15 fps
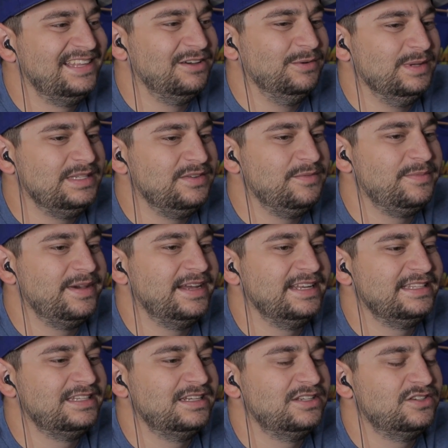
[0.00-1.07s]
No one's even
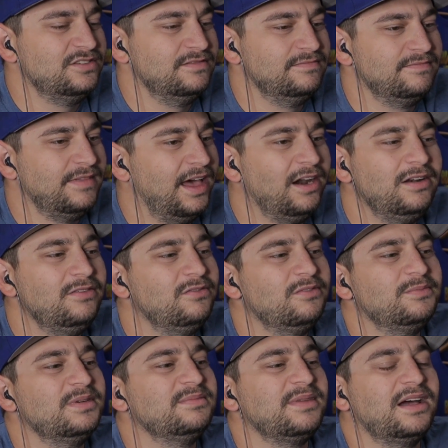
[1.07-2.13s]
paying attention. I don't
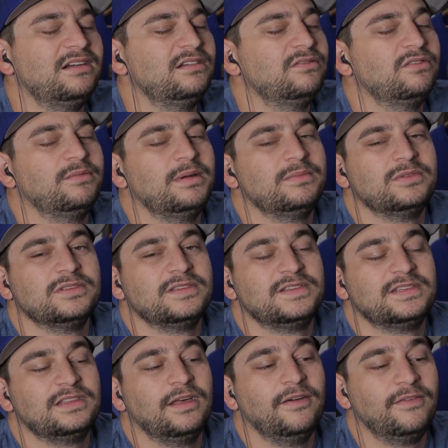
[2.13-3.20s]
even remember
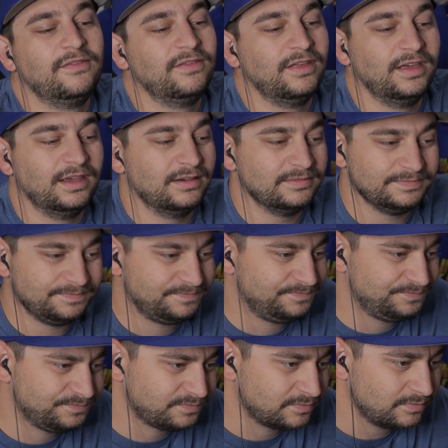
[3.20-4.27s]
this stuff. Like,
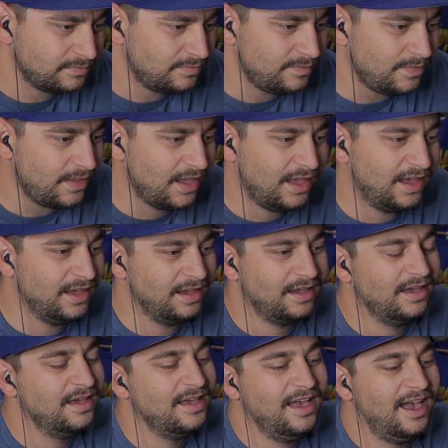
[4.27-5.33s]
hey,
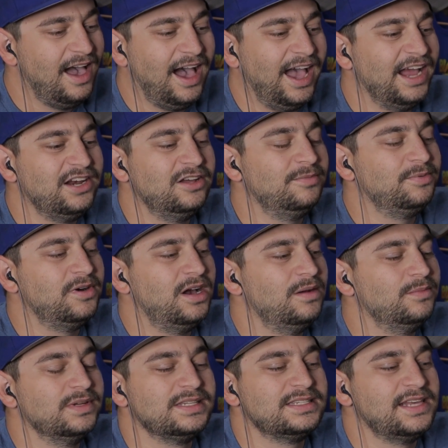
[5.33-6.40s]
I had no
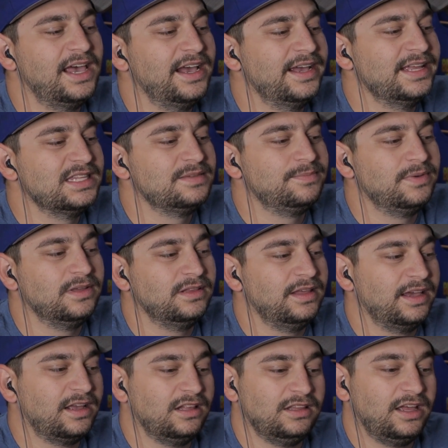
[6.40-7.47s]
problem with science, but
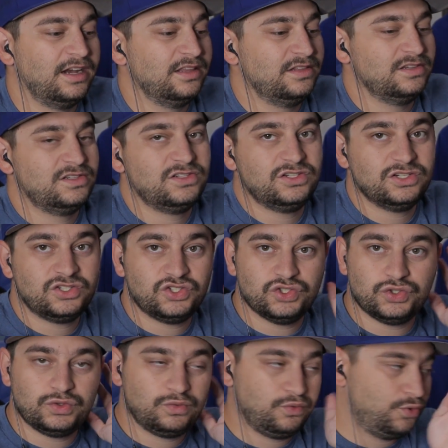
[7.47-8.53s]
like a lot of this shit
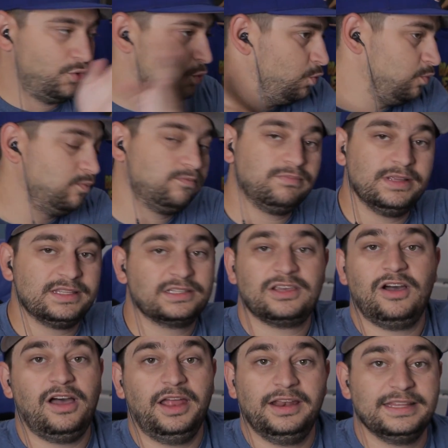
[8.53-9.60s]
just, whew, it's
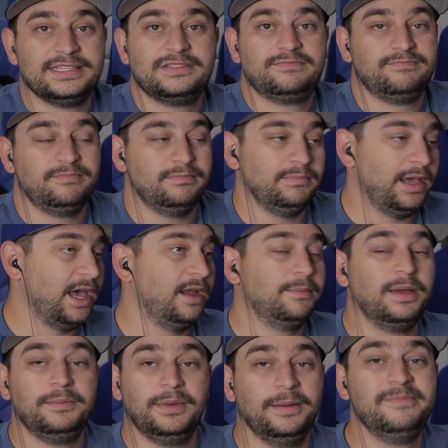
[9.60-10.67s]
gone. It's out of
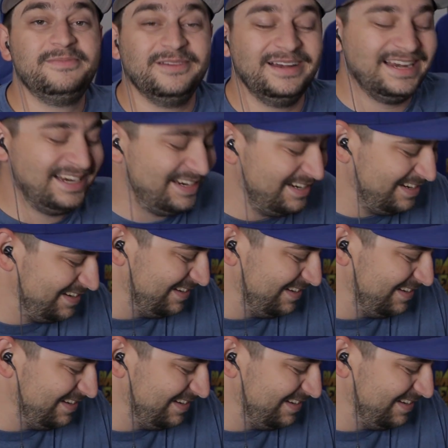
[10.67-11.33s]
my memory.